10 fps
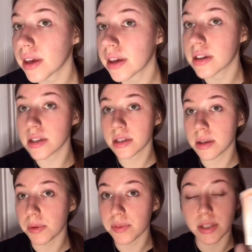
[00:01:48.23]
is
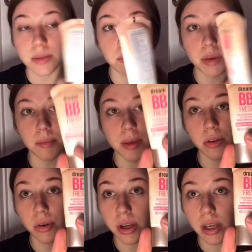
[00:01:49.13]
some of this BB
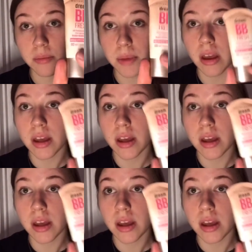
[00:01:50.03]
cream